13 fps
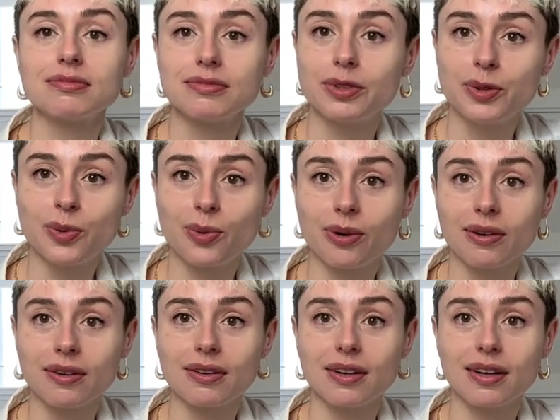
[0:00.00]

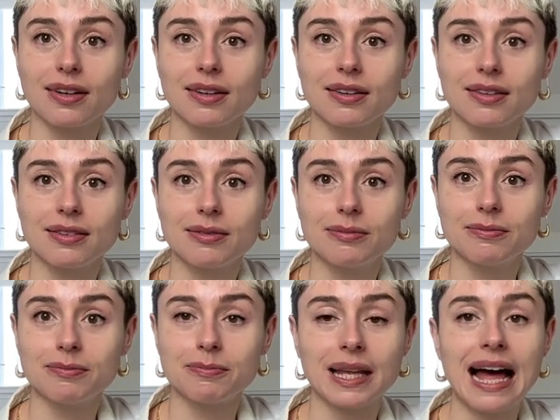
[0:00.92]
your
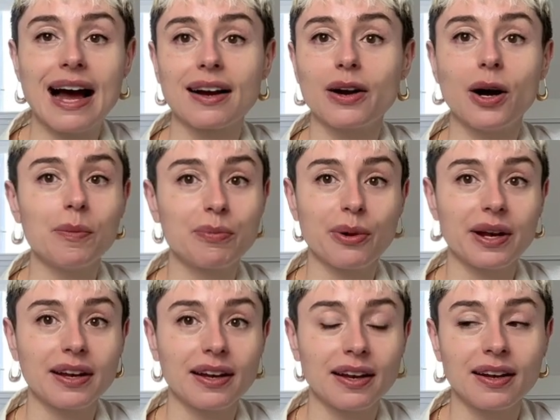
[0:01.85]
black
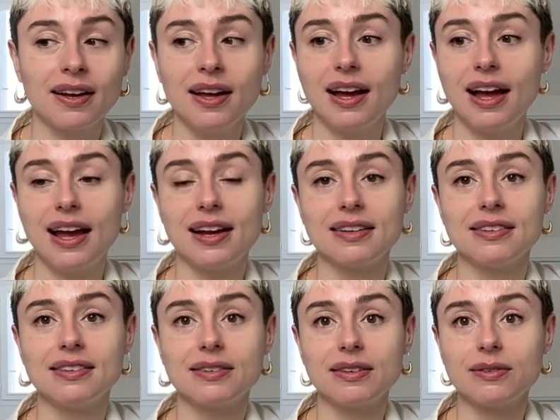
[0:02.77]
upbringing,
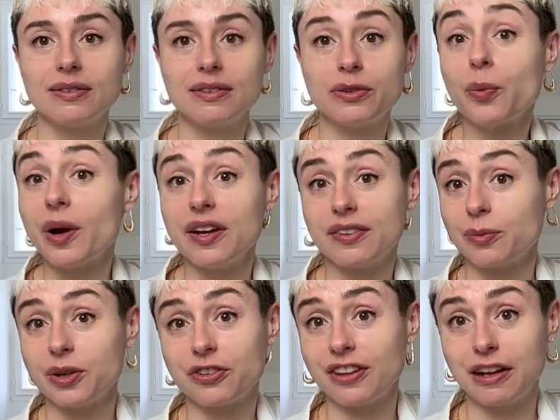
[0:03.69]
and the ways in
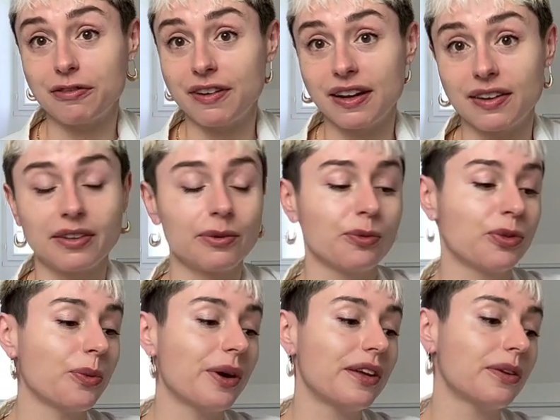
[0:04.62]
which that fails, and
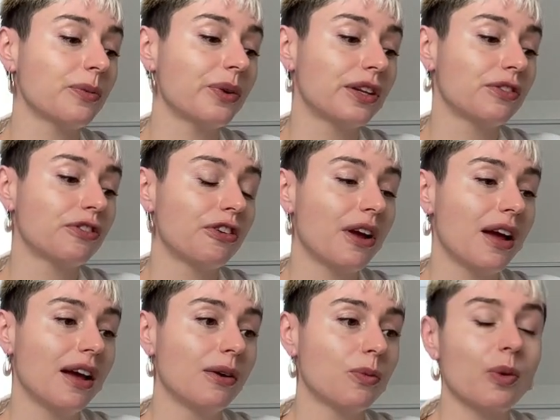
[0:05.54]
the ways in which
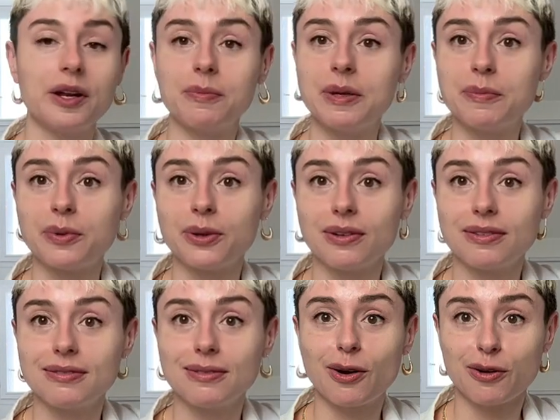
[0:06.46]
white
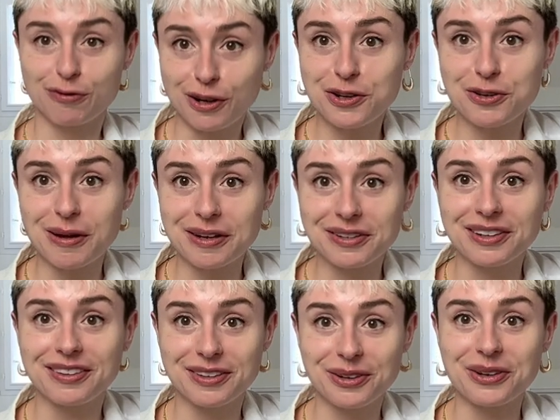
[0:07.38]
people are fundamentally
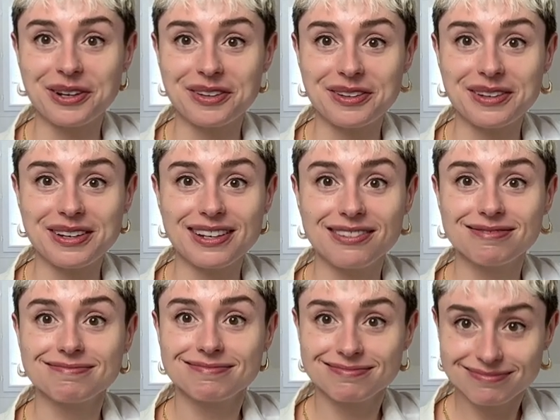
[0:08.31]
still going to see
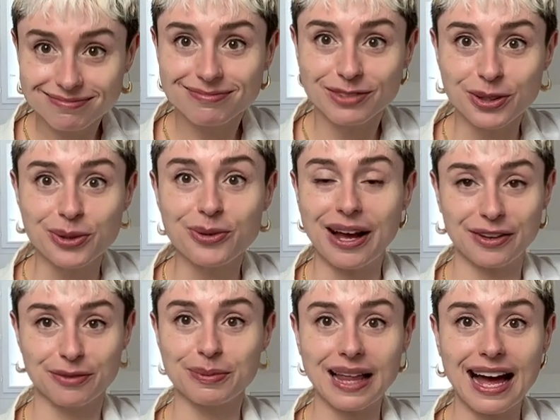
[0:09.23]
you
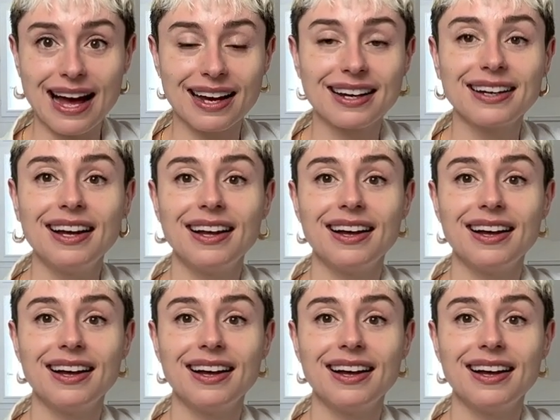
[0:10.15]
as black,